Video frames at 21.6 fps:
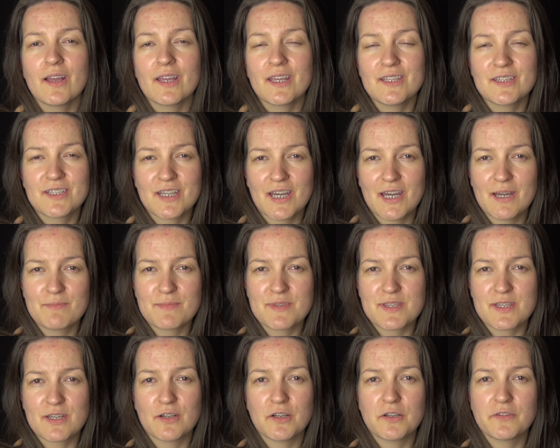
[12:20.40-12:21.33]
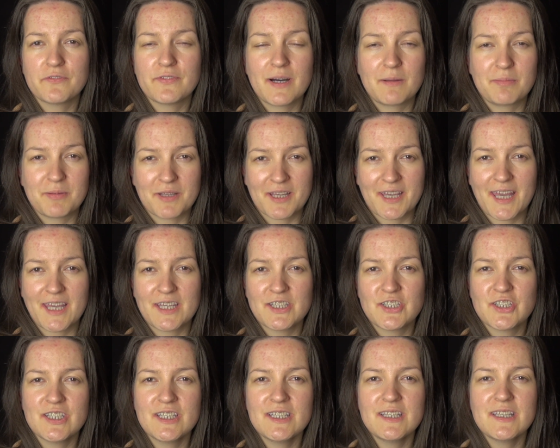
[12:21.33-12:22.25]
in terms of
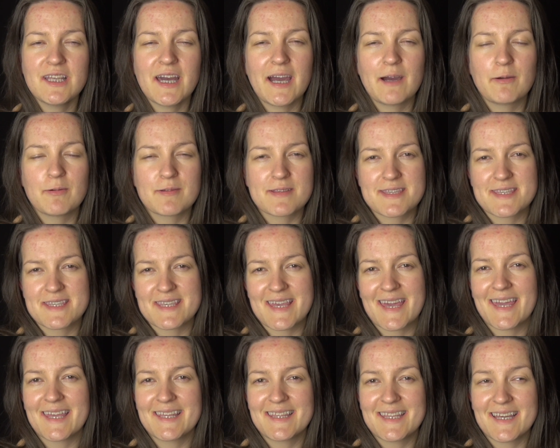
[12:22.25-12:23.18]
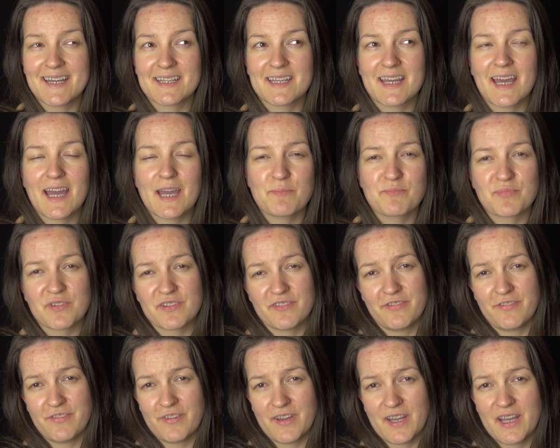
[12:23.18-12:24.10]
application, I would say that I
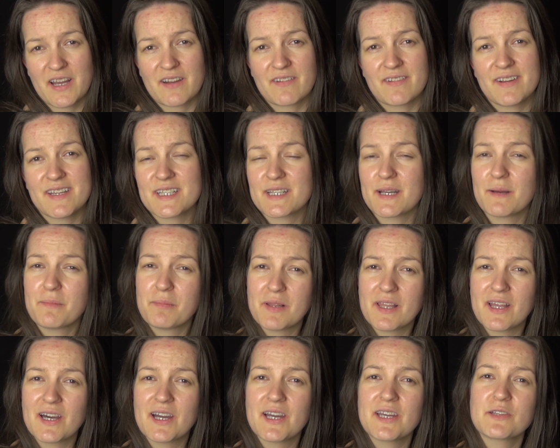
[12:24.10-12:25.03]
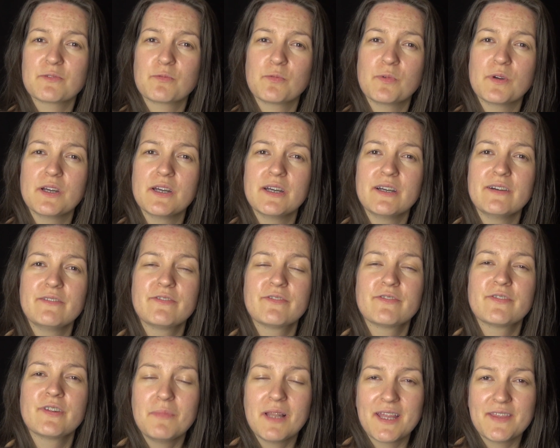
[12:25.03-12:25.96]
prefer it applied
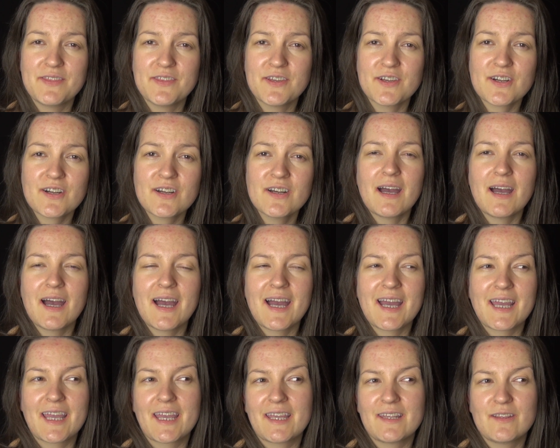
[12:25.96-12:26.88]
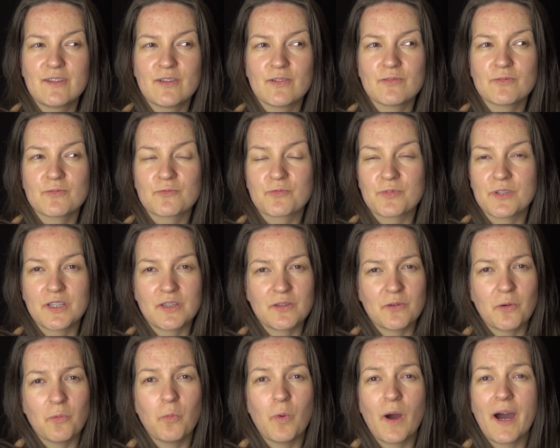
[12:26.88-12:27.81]
with blender. I don't really
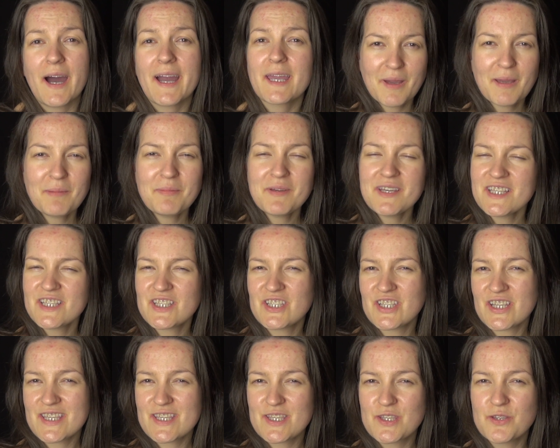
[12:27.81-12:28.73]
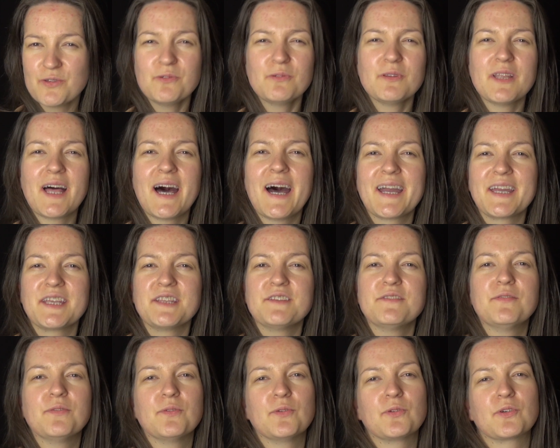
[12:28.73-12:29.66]
know why. Maybe it's just too light
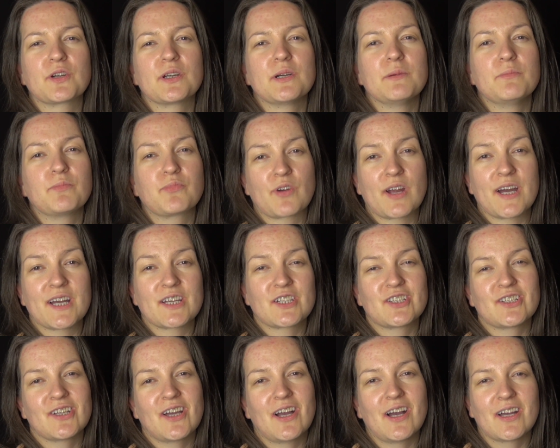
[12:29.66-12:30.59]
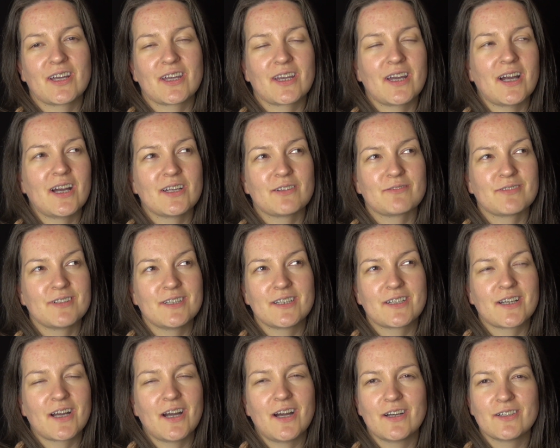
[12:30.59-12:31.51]
for a brush. I
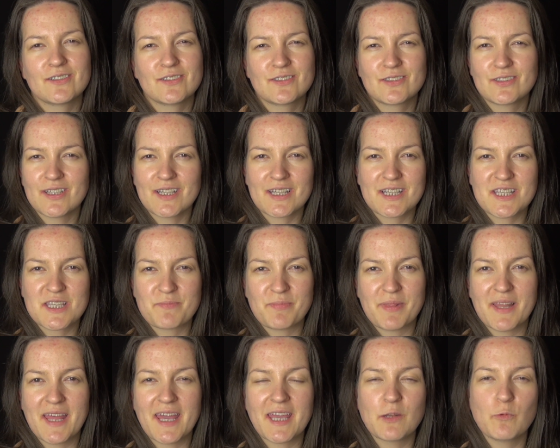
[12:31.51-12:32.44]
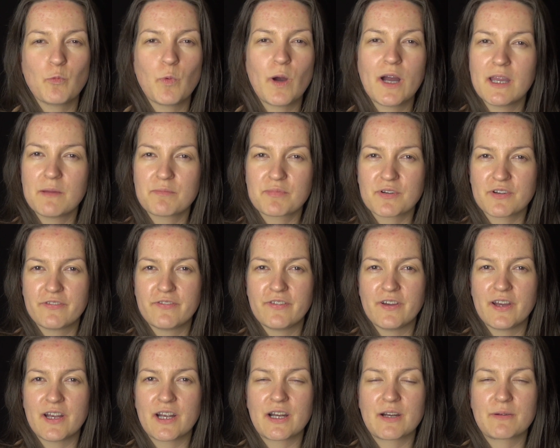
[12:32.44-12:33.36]
really can't explain why I
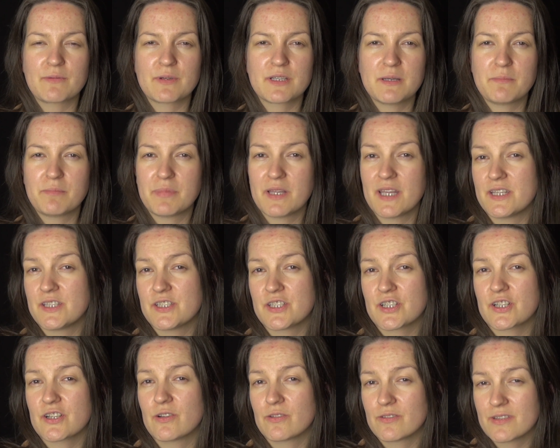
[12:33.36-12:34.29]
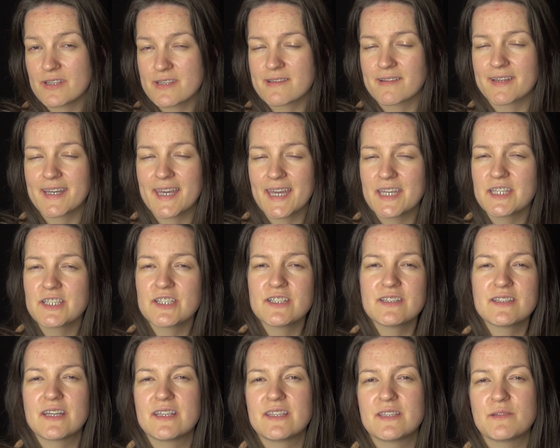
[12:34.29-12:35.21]
prefer the blender on this
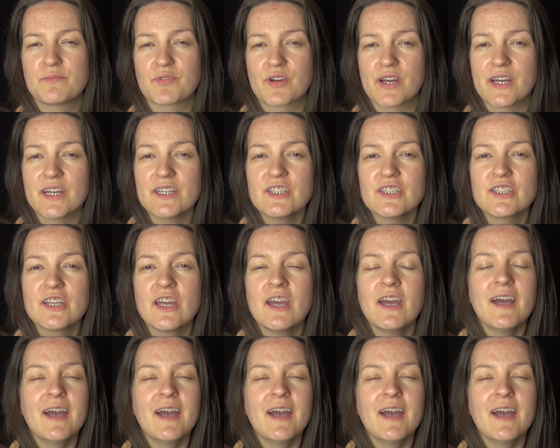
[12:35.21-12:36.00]
occasion than the brush.